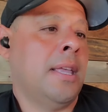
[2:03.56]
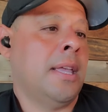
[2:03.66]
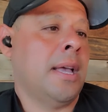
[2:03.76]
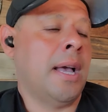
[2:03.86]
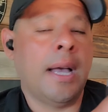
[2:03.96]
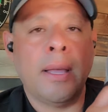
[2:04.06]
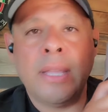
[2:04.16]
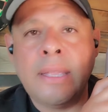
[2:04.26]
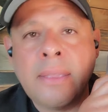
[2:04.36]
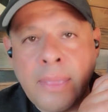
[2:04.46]

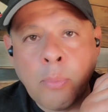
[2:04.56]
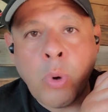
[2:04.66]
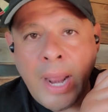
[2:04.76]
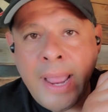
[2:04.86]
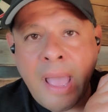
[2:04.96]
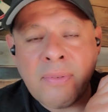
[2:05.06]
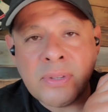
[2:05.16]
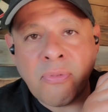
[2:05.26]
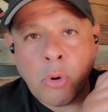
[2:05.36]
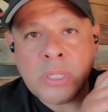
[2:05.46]
What I have
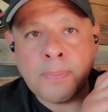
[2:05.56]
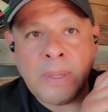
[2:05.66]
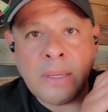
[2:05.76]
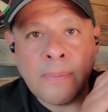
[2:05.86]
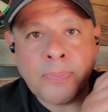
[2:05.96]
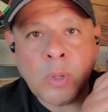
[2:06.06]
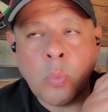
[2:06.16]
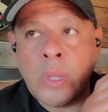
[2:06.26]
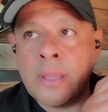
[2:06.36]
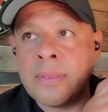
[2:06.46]
is a 4-speed
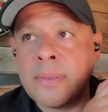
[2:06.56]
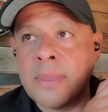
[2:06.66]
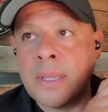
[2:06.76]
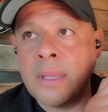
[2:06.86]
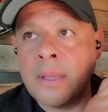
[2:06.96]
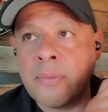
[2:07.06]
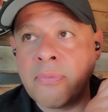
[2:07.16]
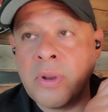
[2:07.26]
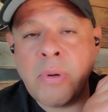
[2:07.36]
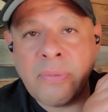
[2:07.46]
with the
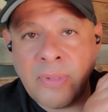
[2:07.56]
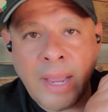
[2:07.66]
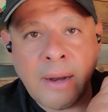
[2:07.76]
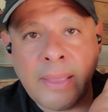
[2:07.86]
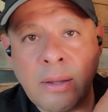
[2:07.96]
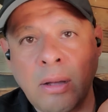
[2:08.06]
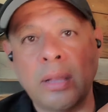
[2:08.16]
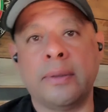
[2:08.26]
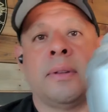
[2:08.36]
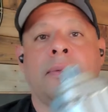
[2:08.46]
Freeway Flyer, they
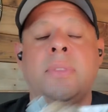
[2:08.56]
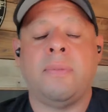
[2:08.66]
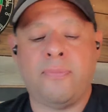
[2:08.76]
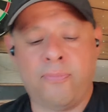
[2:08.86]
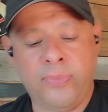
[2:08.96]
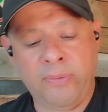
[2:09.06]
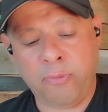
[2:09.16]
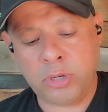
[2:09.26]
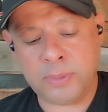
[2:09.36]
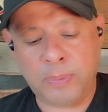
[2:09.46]
call it, the
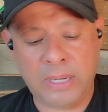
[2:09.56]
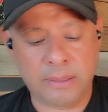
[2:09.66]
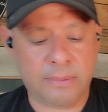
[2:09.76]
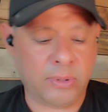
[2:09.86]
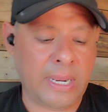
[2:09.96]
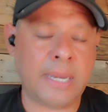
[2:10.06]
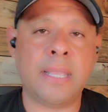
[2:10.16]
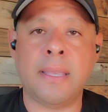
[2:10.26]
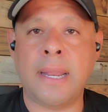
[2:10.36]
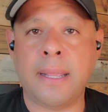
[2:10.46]
4-speed
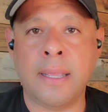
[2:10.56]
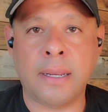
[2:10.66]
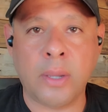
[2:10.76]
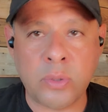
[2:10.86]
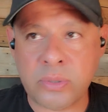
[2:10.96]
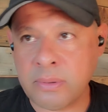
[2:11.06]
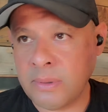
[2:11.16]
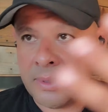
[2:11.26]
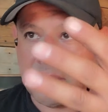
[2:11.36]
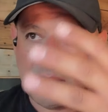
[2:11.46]
tranny that goes,
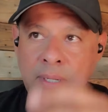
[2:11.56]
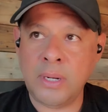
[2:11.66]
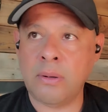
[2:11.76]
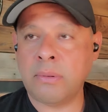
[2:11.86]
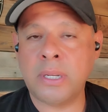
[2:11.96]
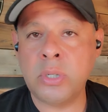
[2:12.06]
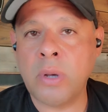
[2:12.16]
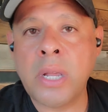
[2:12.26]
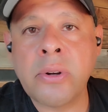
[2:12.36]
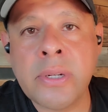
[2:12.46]
can do
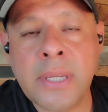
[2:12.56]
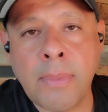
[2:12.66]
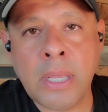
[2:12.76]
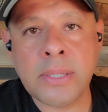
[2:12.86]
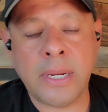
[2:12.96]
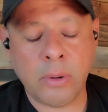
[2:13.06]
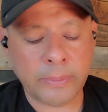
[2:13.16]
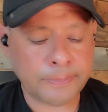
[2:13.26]
110 miles an hour.